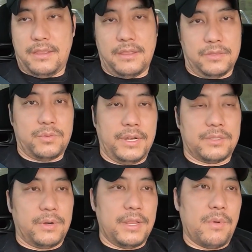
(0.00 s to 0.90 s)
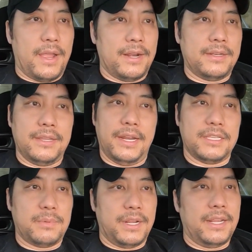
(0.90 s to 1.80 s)
2021, it is
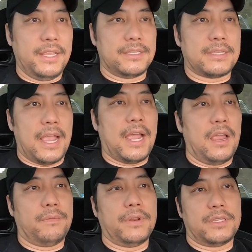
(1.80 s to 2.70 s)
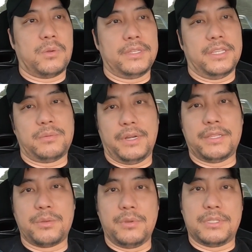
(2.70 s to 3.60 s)
what it is. Hopefully
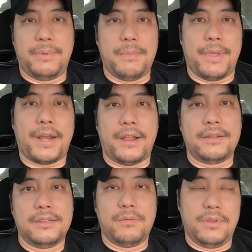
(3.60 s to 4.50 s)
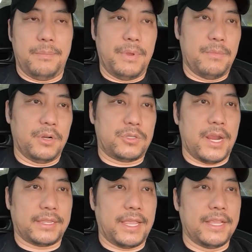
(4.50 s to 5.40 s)
2022 is a bit better, a bit more
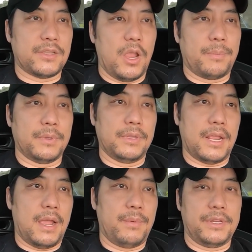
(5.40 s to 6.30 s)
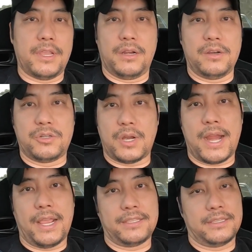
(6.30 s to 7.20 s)
track days open, we can go to the
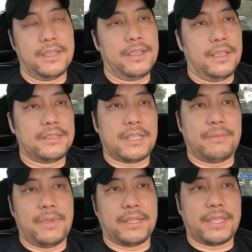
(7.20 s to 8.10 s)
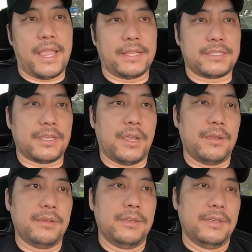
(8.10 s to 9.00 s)
drags, stuff like that. So
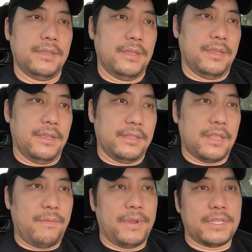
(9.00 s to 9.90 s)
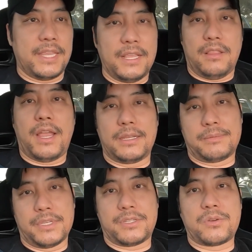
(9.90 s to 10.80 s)
don't forget to hit like and
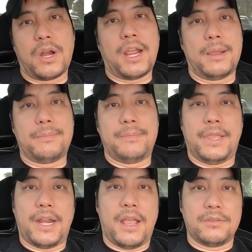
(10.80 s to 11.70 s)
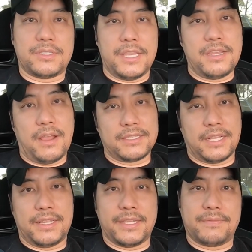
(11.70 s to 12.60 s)
subscribe, and I'll see you guys
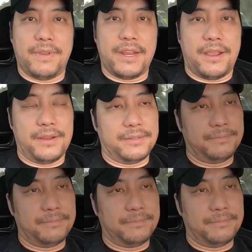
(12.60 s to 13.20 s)
at the next video.